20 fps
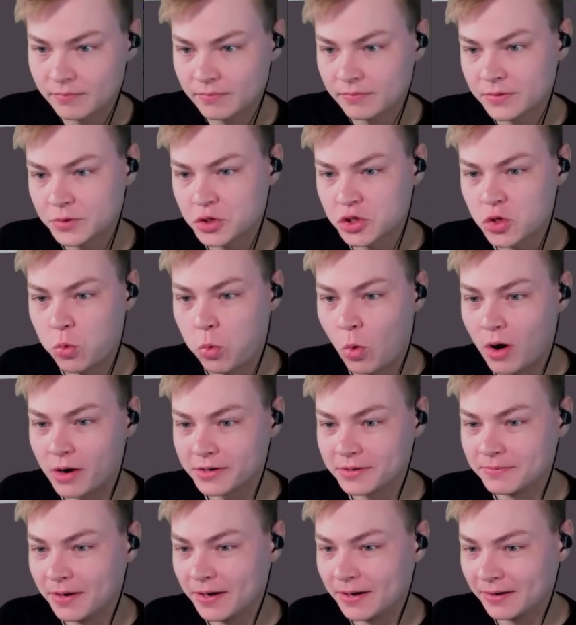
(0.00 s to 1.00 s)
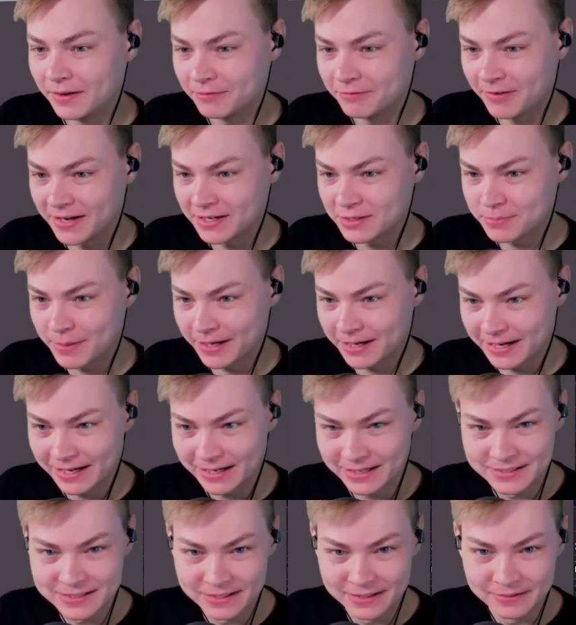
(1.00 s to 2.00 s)
Just quad Fang spec, I
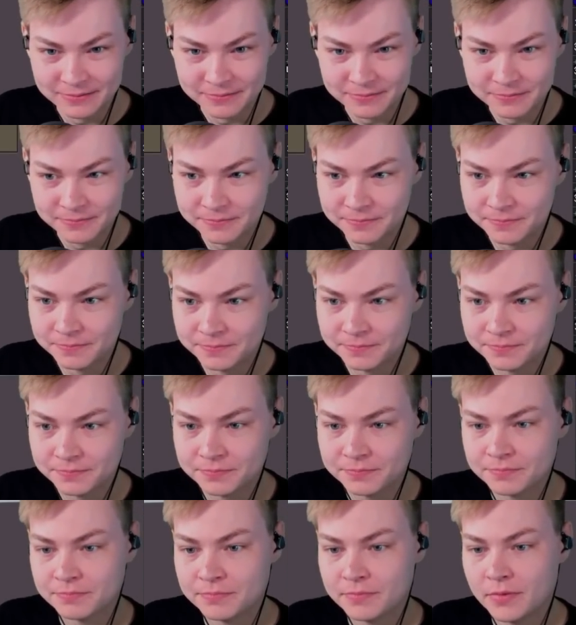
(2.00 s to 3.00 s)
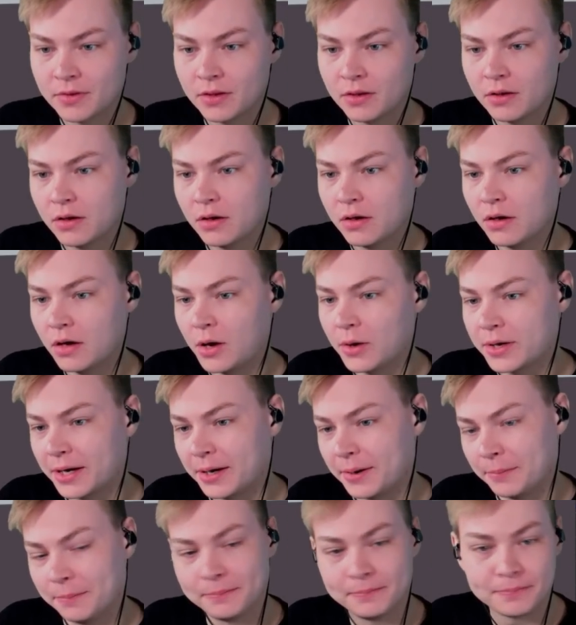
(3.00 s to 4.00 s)
guess.
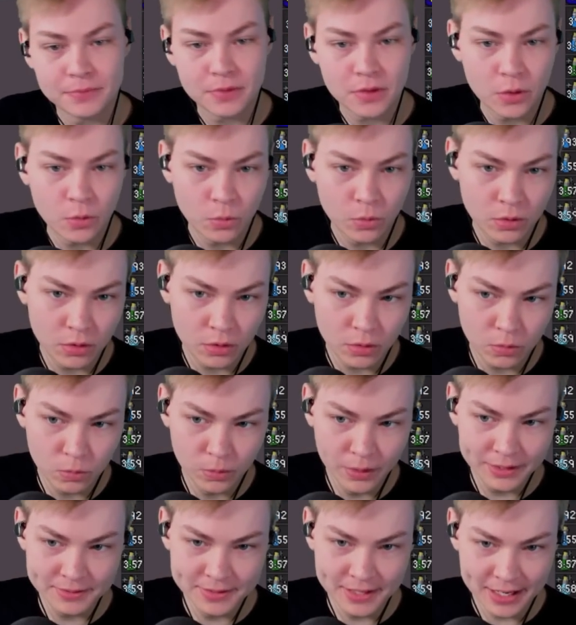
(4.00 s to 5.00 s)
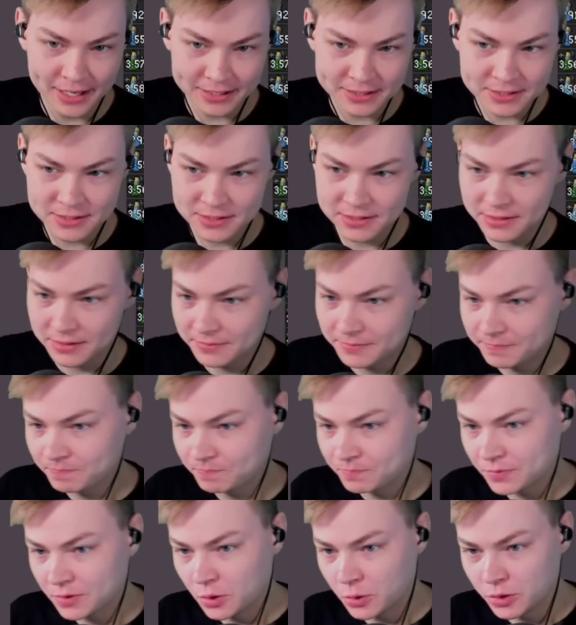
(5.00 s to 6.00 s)
Okay. With Nex,
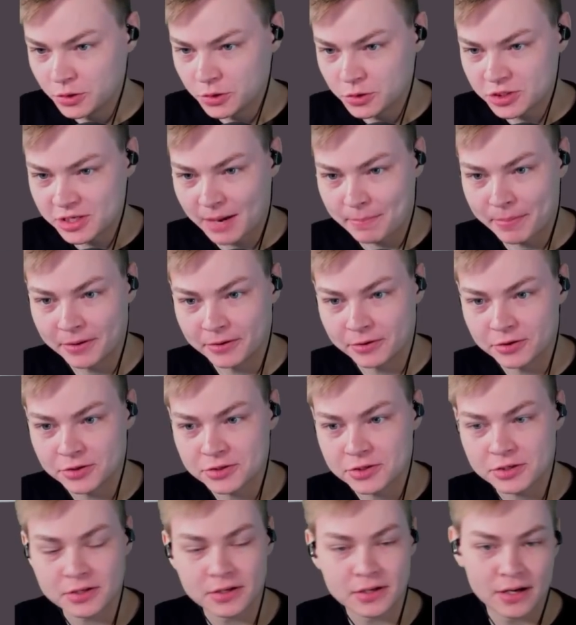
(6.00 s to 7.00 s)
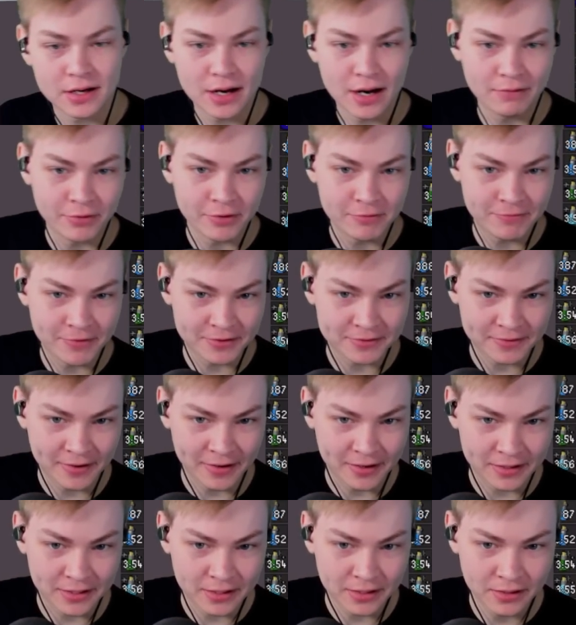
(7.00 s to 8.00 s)
you can do step unders every 5th
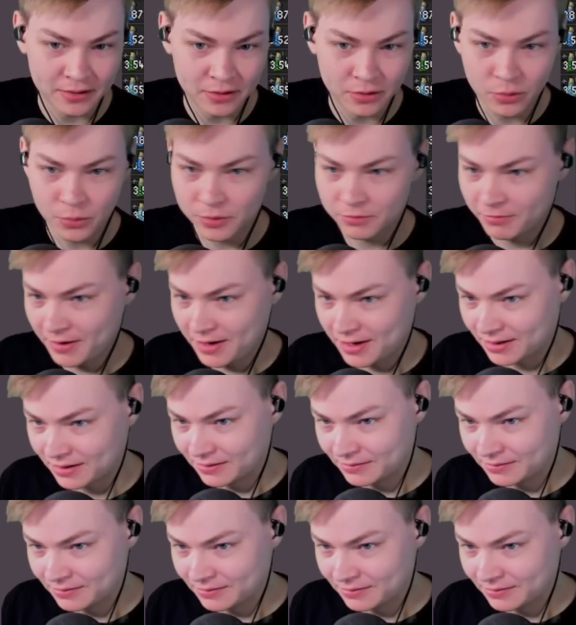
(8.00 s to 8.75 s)
tick with Fang.